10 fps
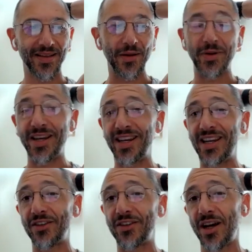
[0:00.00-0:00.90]
And we didn't
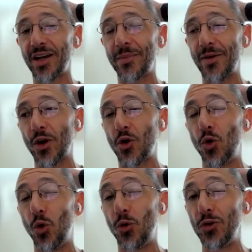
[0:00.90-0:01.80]
even talk about the
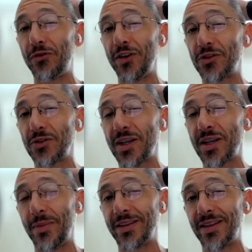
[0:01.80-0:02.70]
cool new features
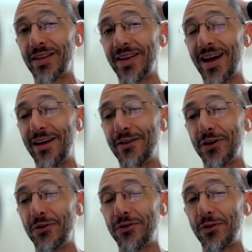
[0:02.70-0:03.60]
coming to the
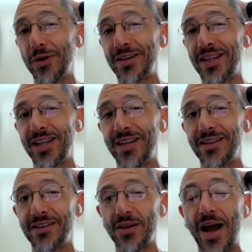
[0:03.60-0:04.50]
iPhone
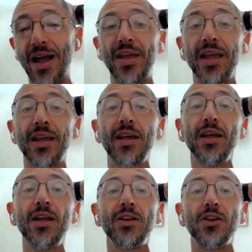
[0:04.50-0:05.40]
14. So I think
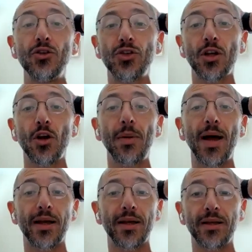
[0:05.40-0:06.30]
you should go
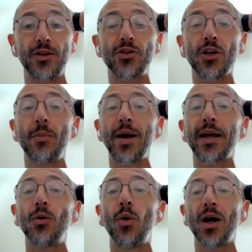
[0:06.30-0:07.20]
back
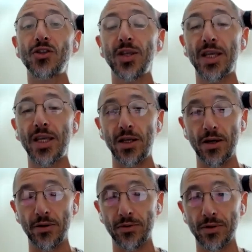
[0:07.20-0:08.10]
and watch the
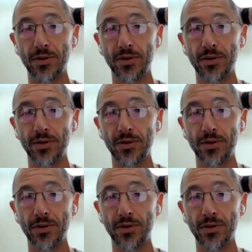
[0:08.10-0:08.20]
keynote